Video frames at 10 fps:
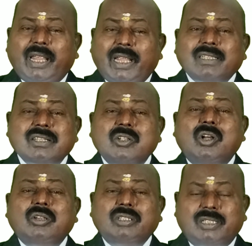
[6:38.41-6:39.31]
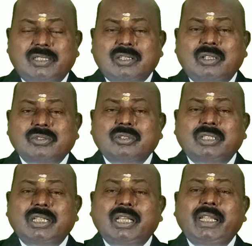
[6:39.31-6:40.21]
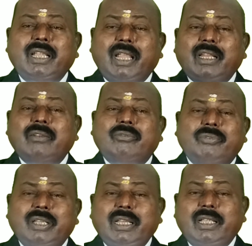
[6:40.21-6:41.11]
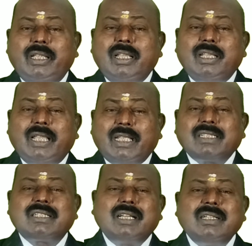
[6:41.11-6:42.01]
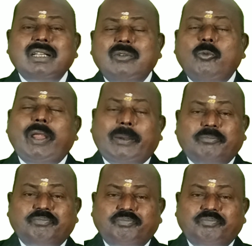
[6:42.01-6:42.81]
has gone to the Southern Delhi in a very extended way,